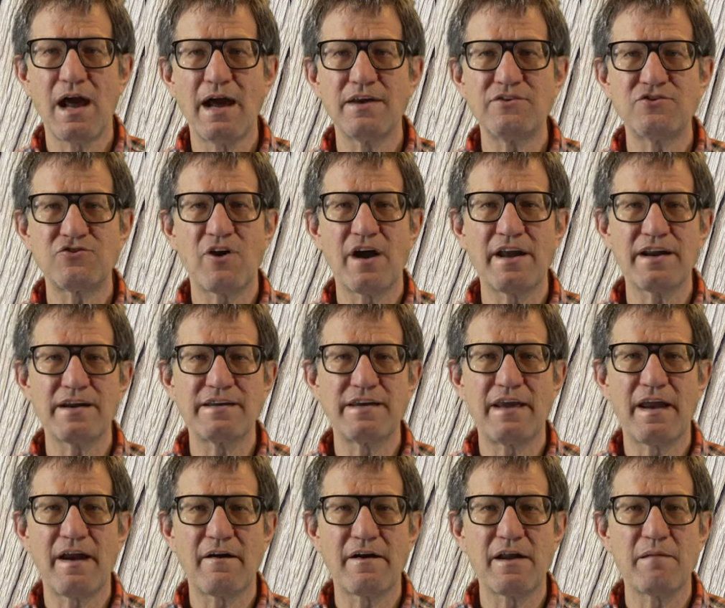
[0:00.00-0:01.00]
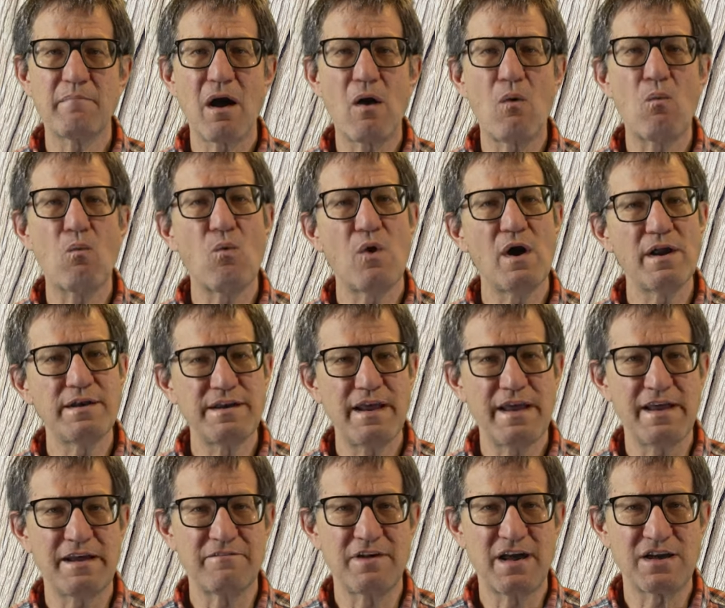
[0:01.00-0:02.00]
I try to carry about one
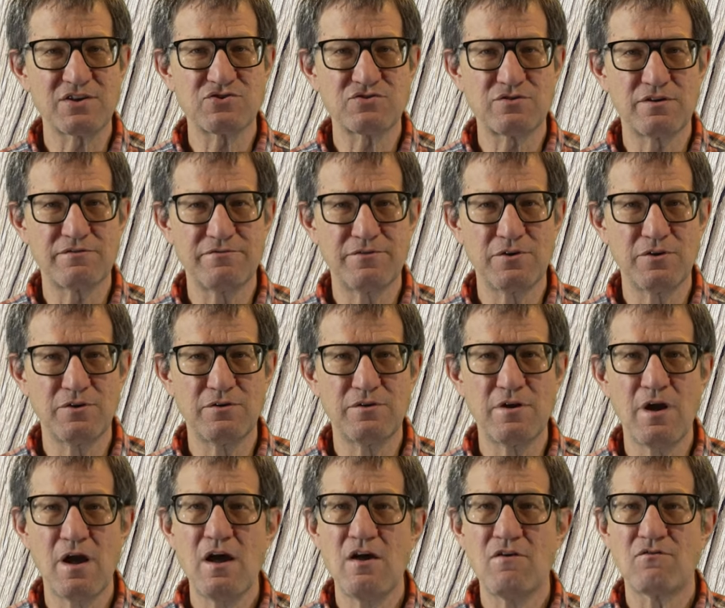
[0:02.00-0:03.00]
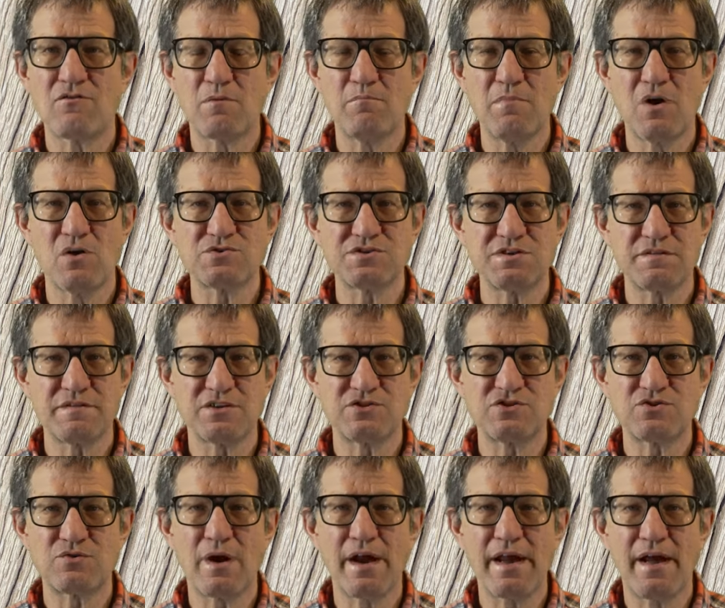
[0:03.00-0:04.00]
day of extra food for most of the
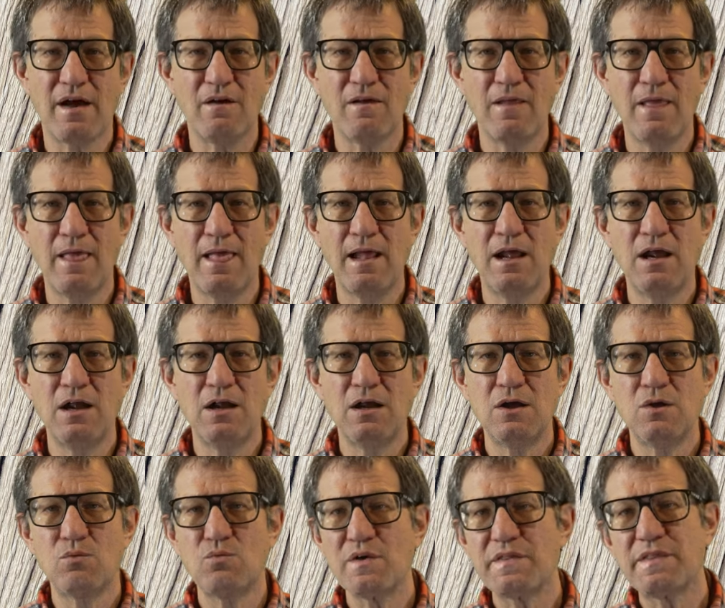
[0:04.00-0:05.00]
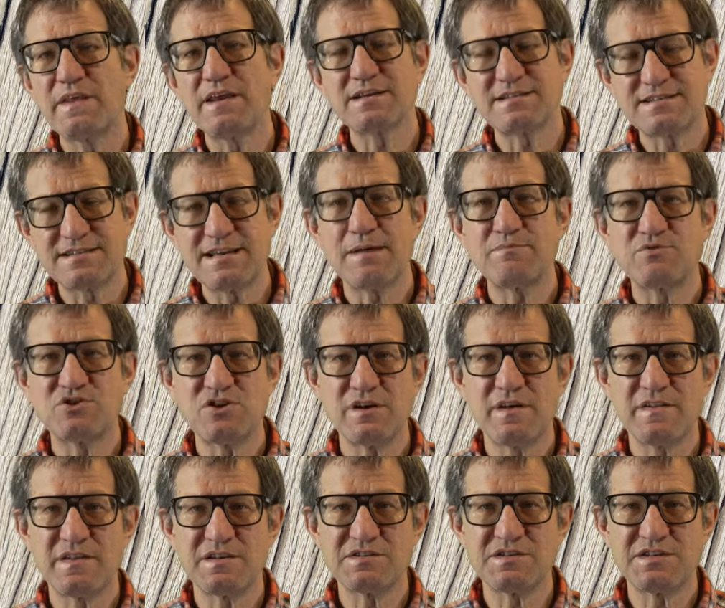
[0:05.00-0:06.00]
trail, with the exception
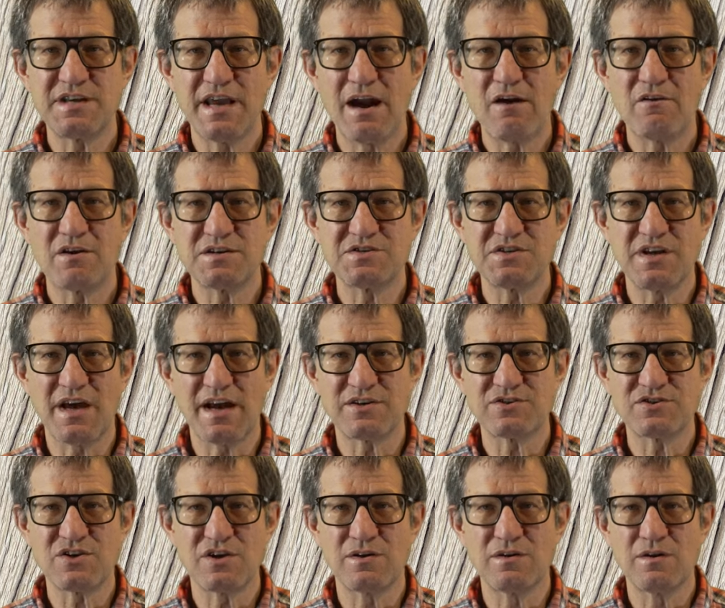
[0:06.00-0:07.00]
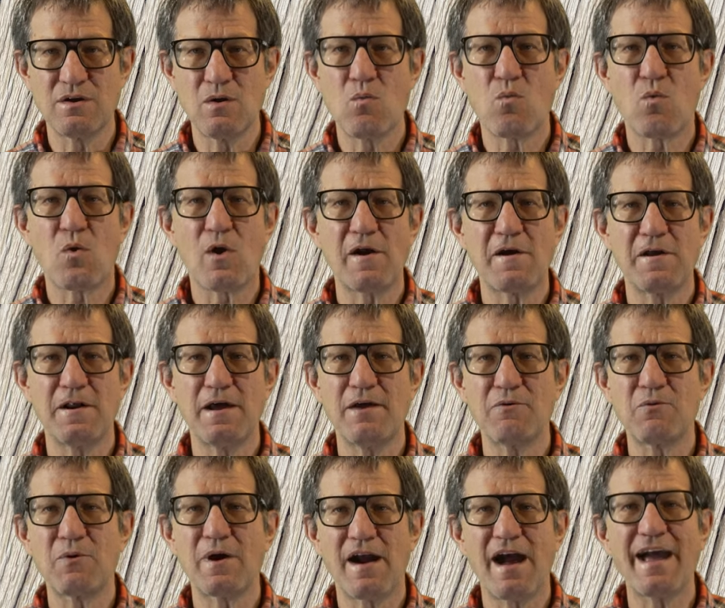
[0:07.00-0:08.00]
of the Sierra section, where I,
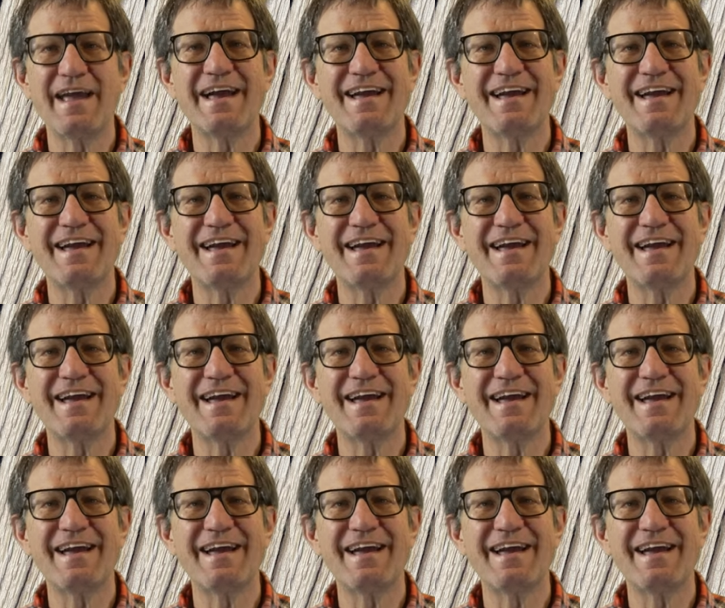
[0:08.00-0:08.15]
where I